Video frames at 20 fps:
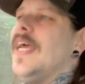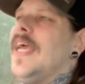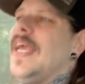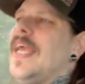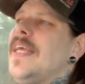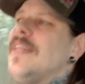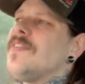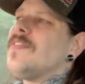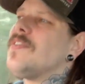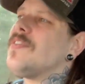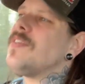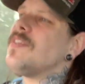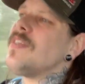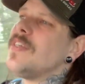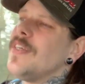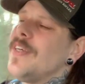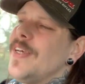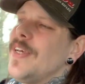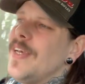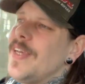It's
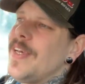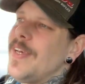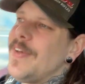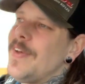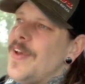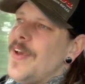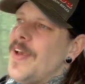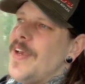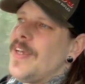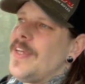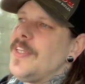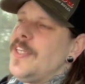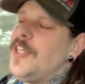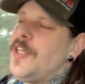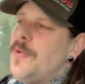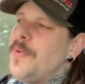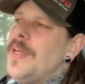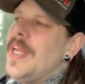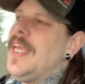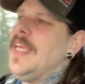
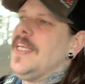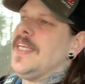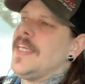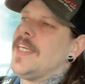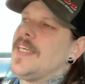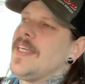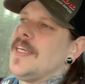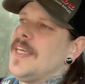unique